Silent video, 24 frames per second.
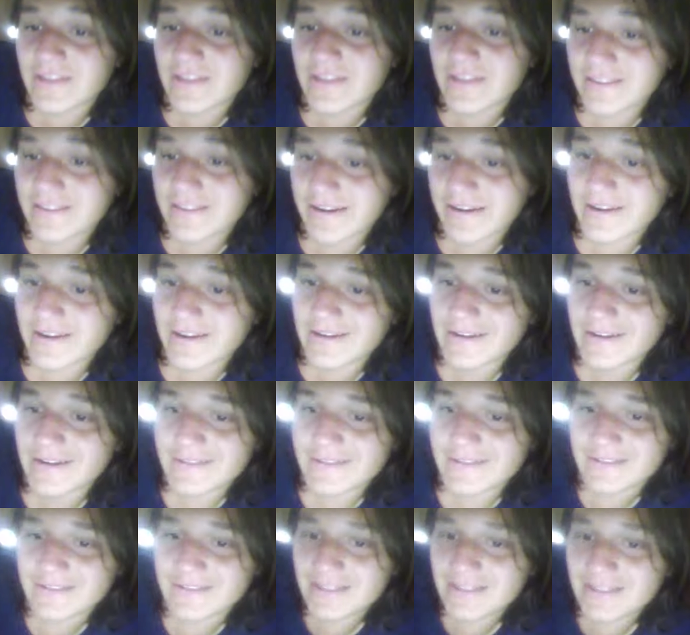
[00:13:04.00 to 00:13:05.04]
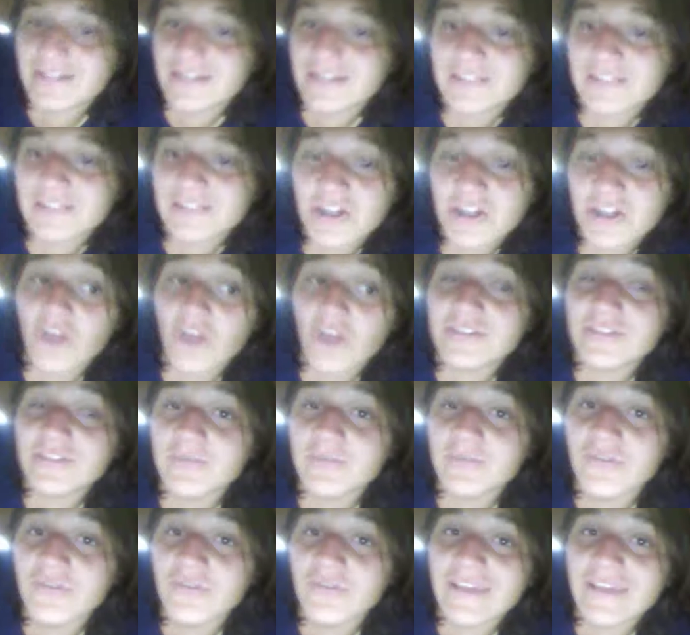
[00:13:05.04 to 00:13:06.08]
that. To call this
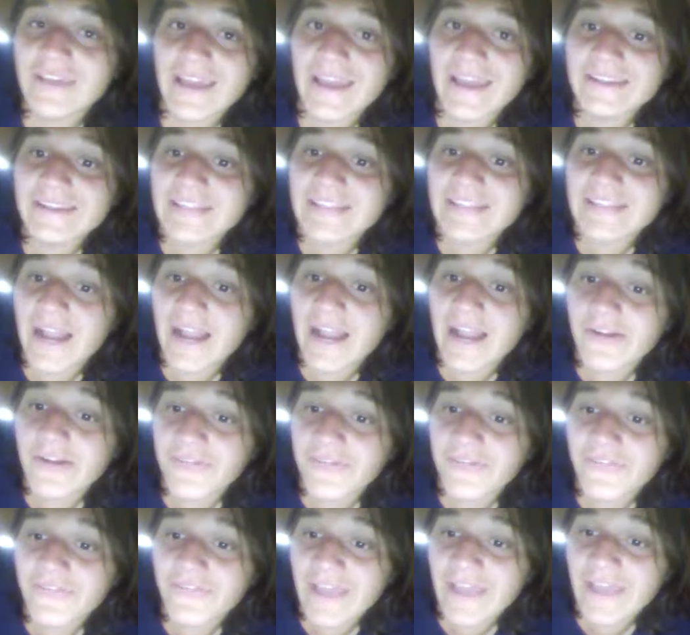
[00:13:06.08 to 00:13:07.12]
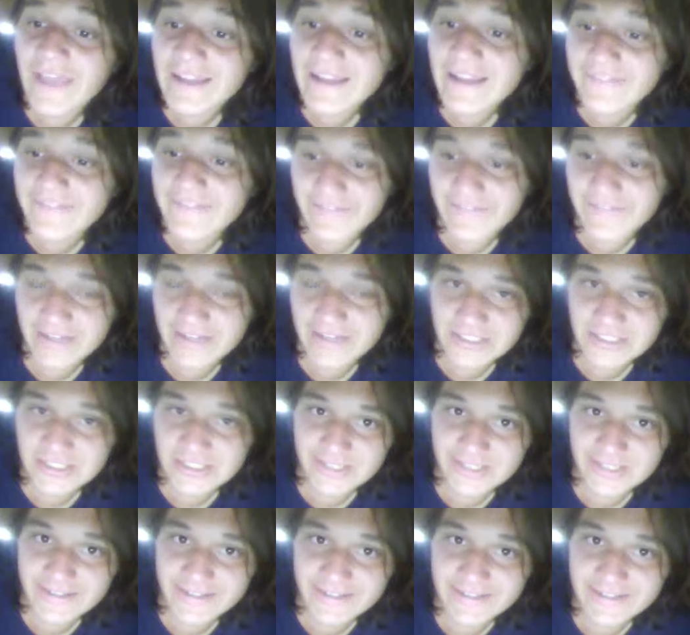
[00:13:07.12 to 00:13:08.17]
movie an entire fan
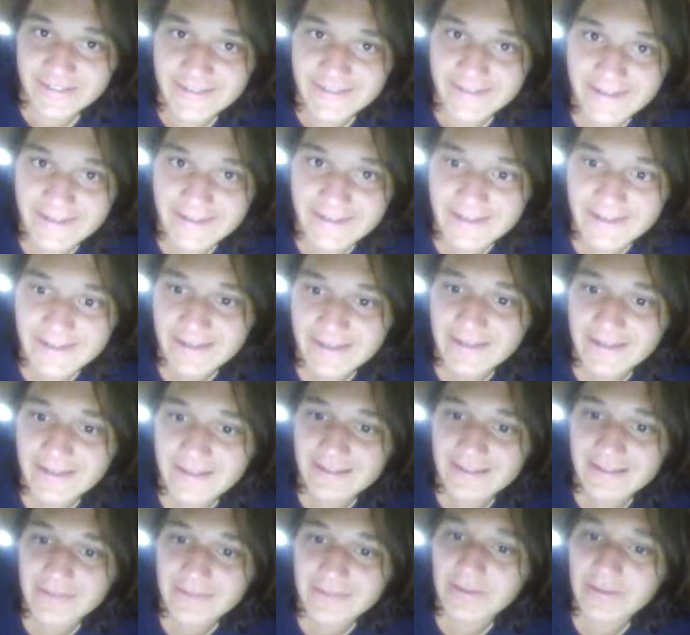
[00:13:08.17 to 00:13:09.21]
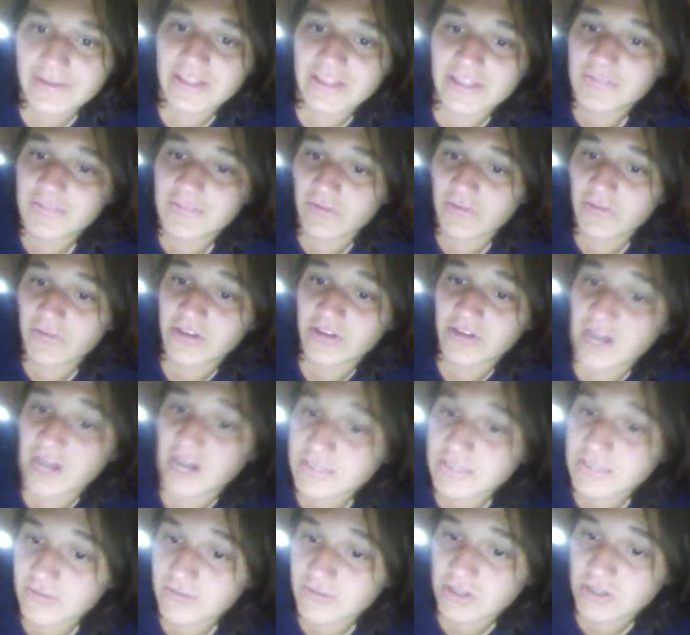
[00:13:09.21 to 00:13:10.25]
fiction. Apparently this Brother
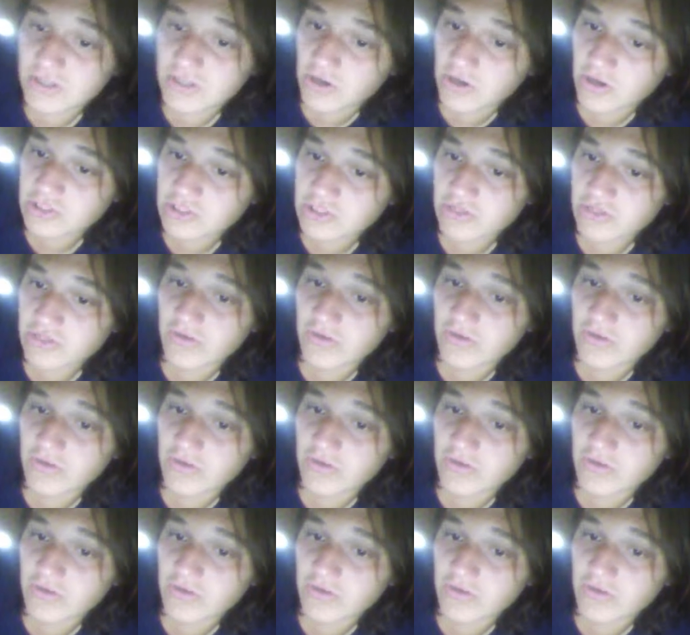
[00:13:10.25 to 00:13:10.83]
Cosmos also